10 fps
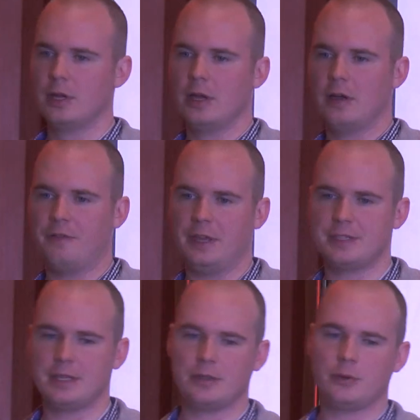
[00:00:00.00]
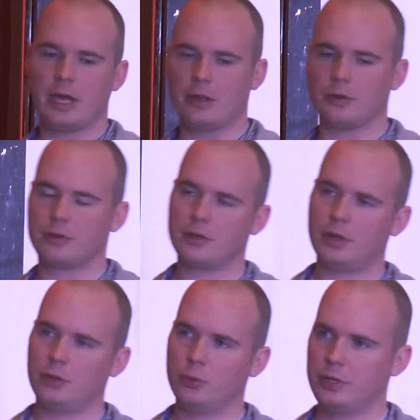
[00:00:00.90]
Fix it. You cannot
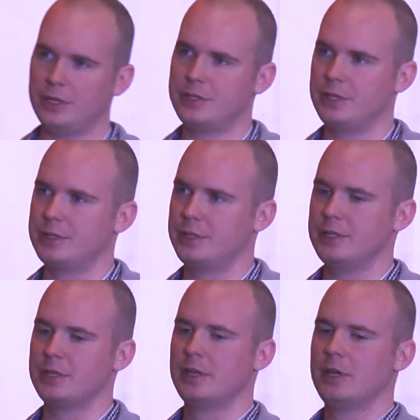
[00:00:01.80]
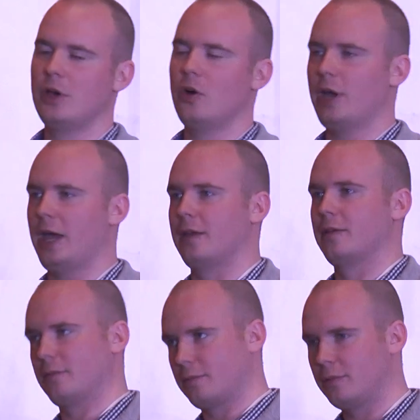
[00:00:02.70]
do this. Okay,
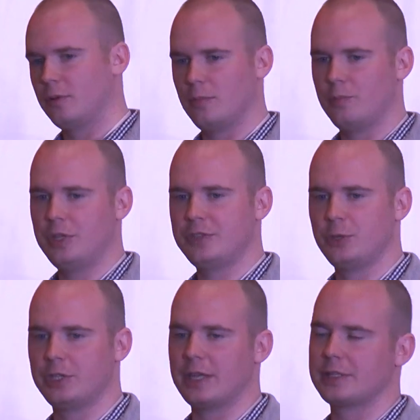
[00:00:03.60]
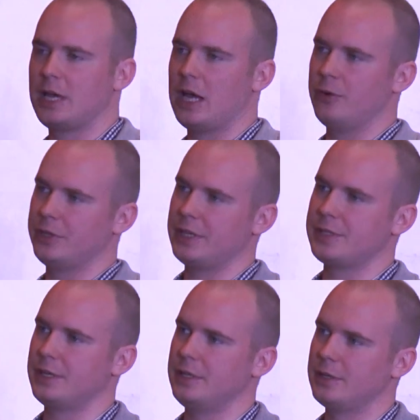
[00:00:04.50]
please retest. I
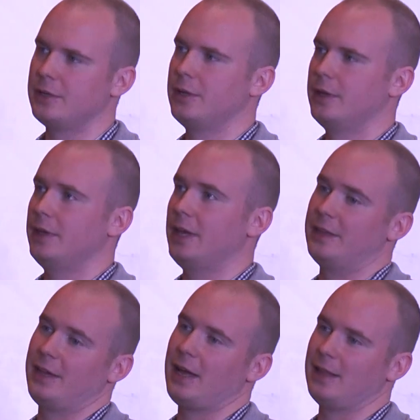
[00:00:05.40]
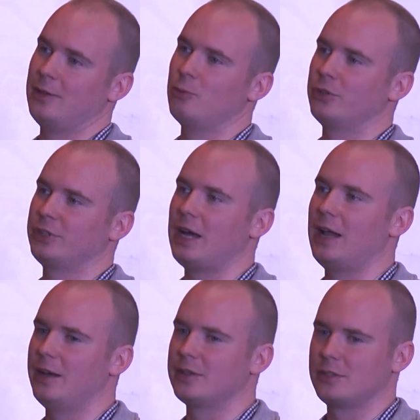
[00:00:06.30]
retested. Yeah, they cut the word
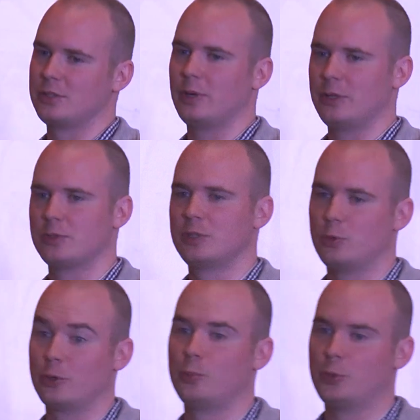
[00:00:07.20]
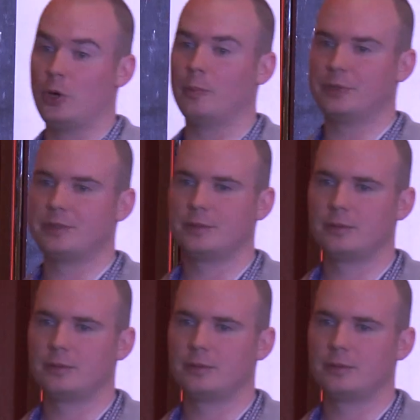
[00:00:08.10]
alert. So I use the word prompt